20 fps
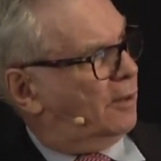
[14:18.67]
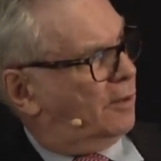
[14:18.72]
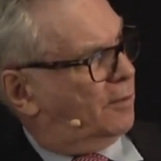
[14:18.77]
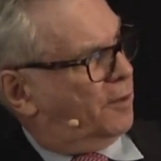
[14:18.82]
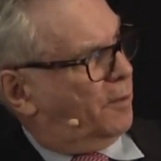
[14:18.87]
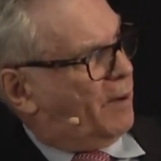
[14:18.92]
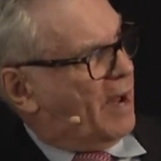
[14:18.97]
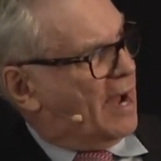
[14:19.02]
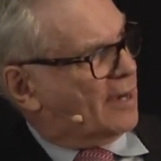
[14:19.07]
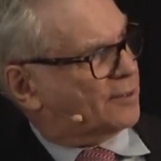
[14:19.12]

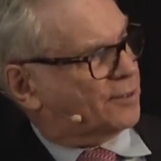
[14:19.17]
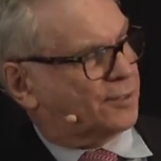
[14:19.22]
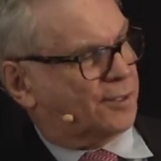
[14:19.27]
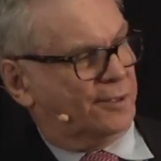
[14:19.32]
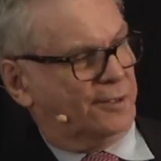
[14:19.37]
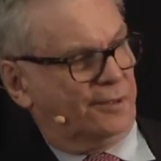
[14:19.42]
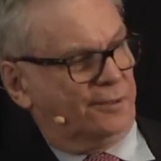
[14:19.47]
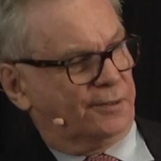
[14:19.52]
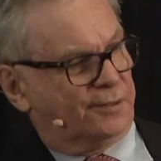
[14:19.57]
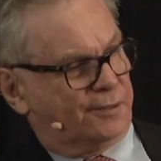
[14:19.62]
the
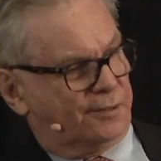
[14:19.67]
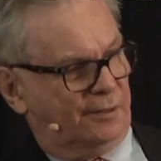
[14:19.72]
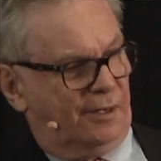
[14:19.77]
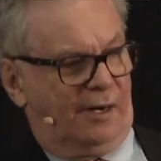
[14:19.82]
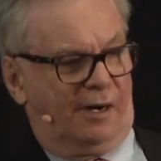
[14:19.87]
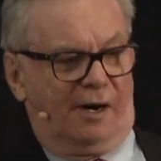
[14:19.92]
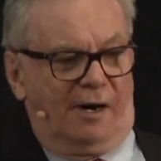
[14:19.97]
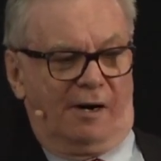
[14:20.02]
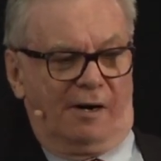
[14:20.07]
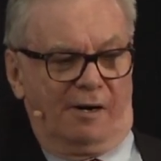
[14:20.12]
Baxters
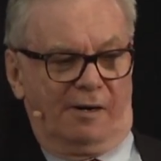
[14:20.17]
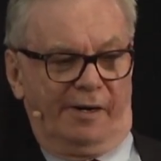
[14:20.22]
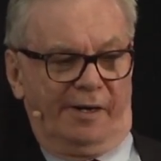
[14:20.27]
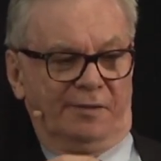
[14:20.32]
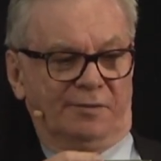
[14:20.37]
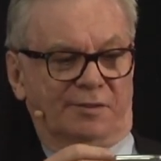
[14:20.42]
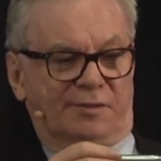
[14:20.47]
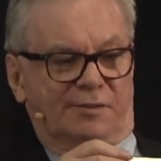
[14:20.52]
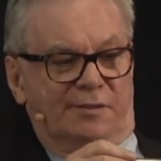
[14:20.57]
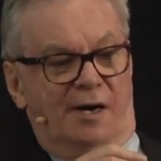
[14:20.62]
are
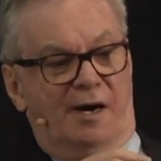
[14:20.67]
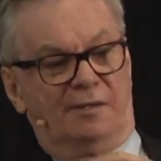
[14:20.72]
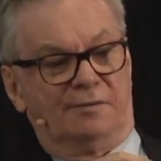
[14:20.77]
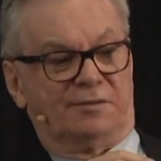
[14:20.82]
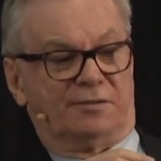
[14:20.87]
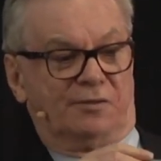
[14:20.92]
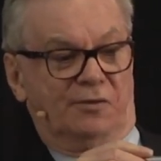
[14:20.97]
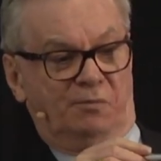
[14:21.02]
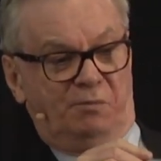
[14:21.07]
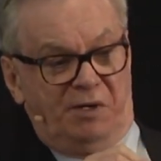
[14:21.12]

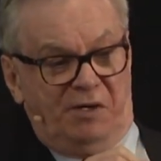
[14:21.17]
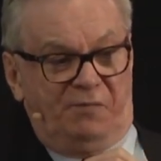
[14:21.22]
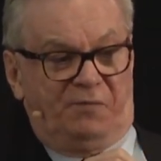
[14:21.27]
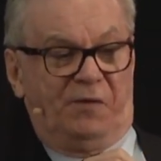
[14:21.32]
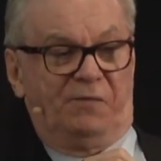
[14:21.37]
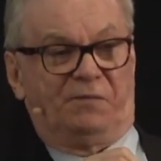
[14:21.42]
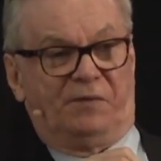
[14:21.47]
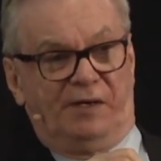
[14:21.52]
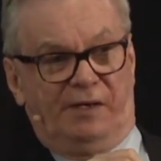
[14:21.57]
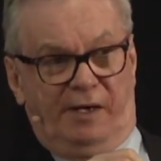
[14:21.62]
ensconced in B
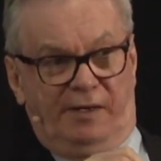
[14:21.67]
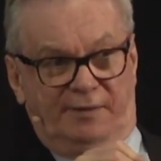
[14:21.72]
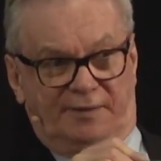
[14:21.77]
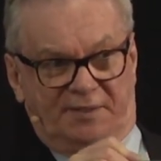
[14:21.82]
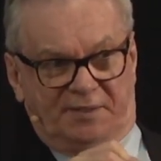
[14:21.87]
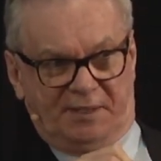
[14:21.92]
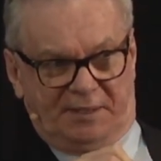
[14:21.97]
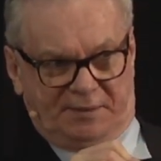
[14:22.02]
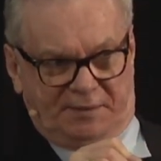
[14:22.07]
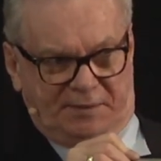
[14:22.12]
fifty-eight
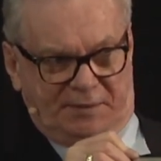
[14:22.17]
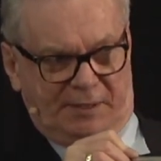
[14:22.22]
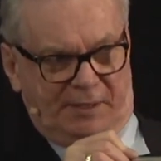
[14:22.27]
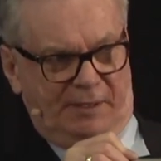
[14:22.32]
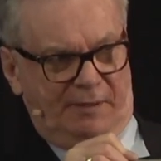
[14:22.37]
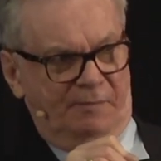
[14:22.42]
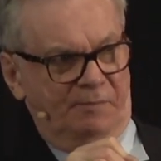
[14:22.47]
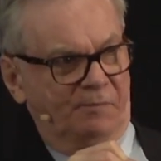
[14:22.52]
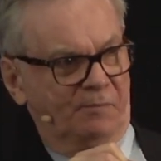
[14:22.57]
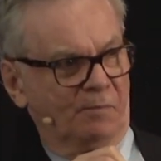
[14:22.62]
sixty.